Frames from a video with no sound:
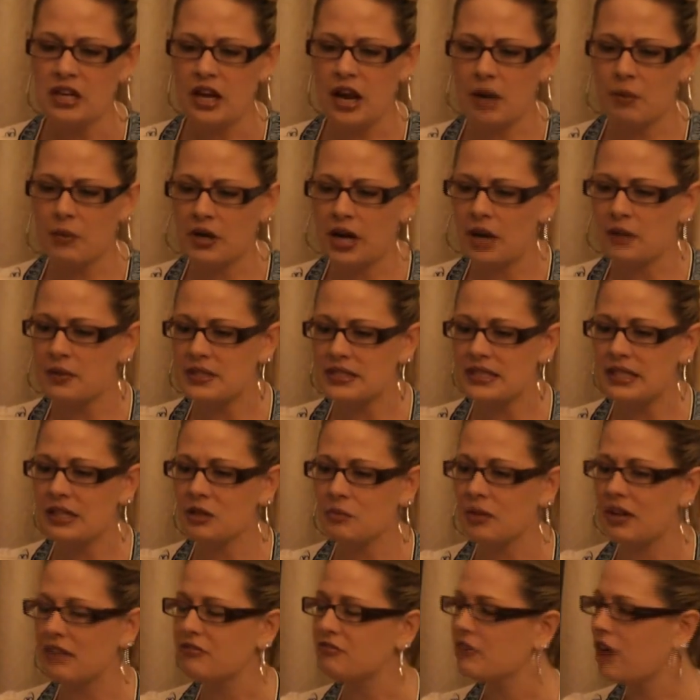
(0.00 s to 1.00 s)
and when I was
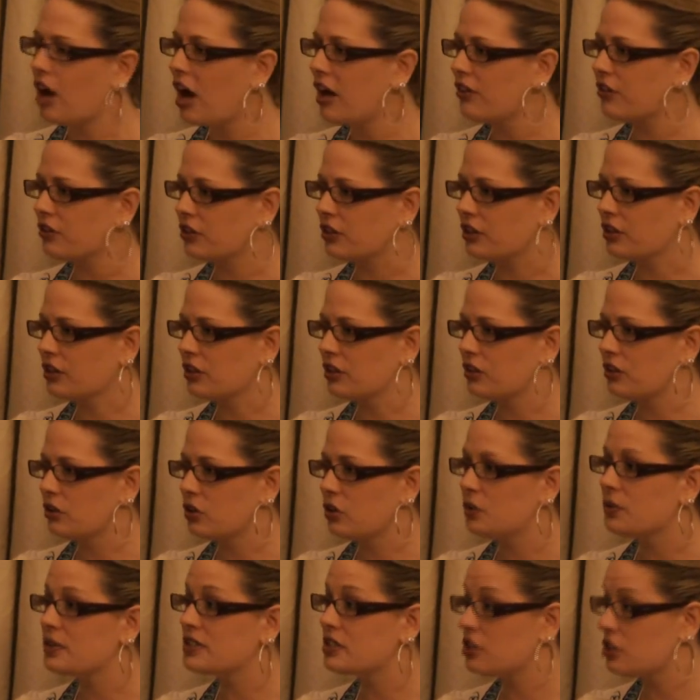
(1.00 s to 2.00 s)
little, my father,
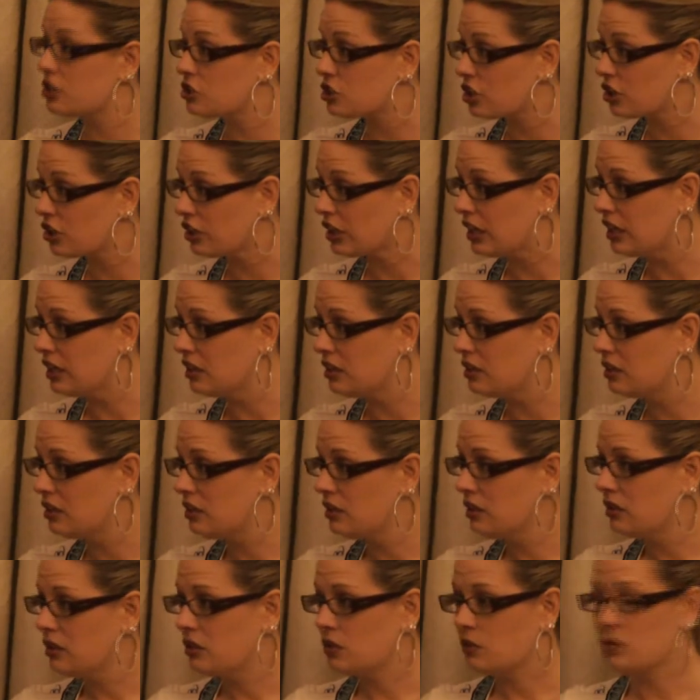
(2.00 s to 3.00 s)
who was an attorney,
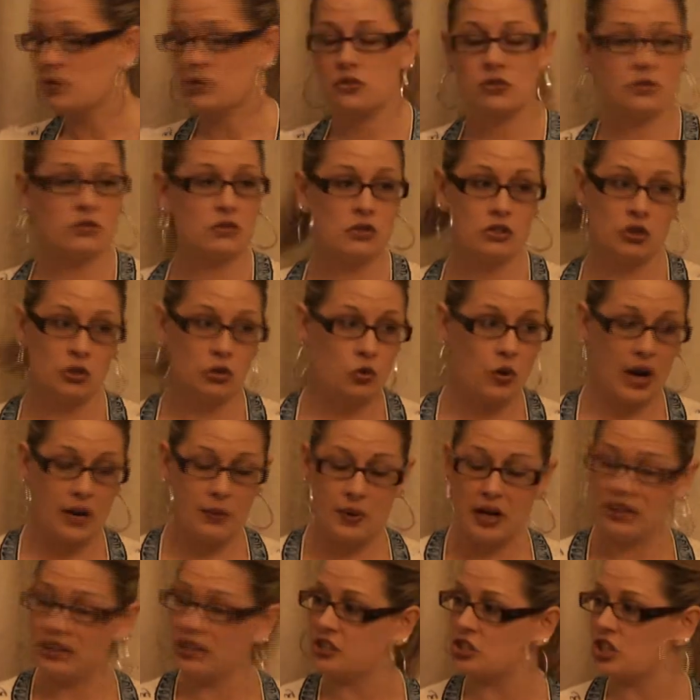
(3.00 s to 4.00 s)
was you know quite
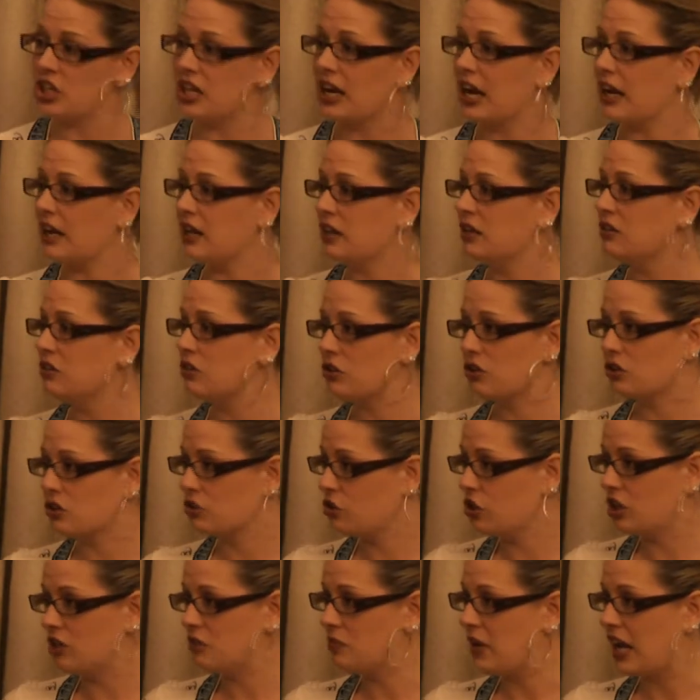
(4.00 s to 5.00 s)
well educated,
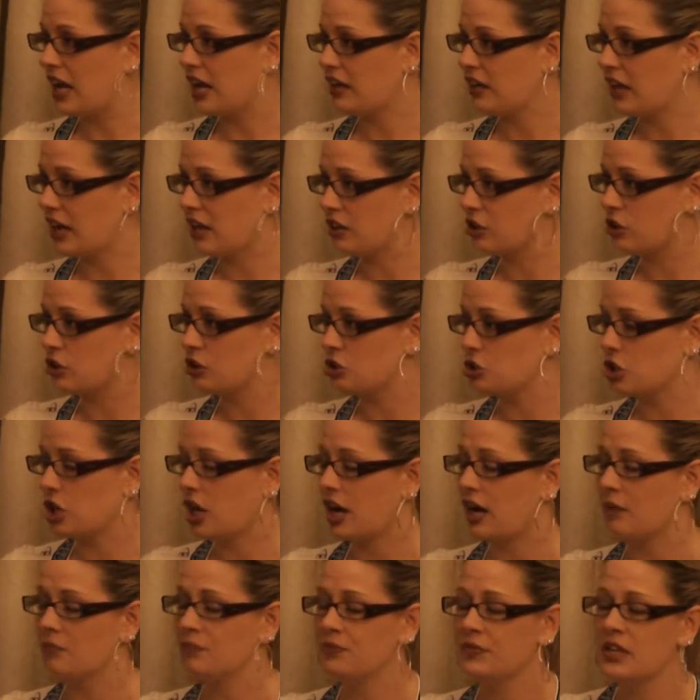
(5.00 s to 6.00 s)
good man, had a good
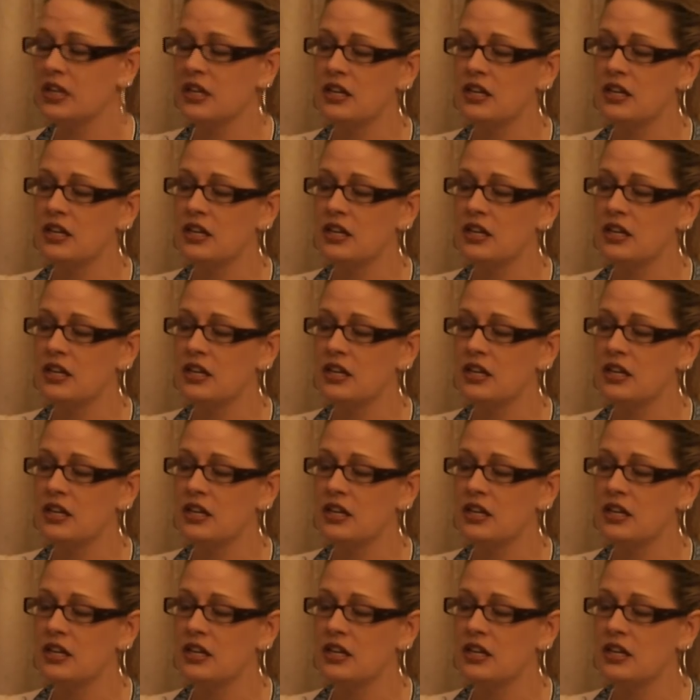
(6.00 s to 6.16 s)
job.